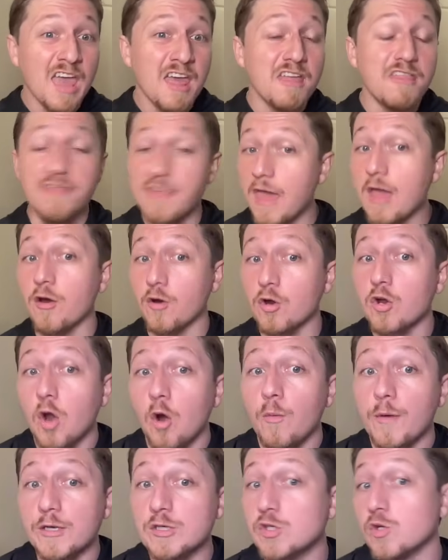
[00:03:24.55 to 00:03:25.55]
They are
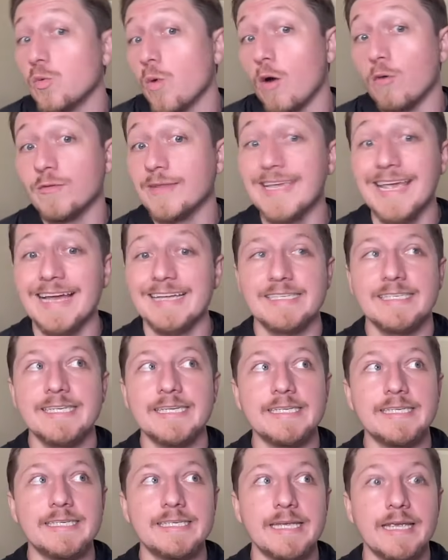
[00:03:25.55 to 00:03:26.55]
going to own the
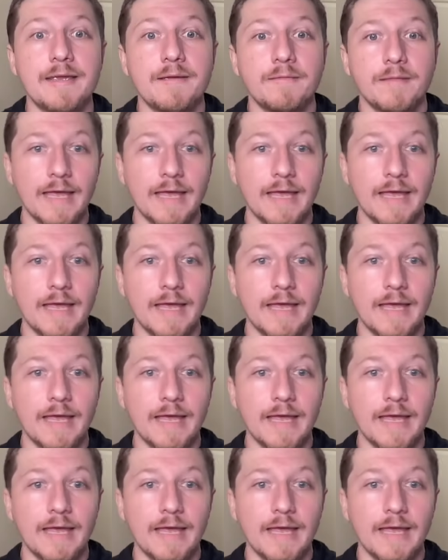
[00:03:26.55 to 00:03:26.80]
SEC.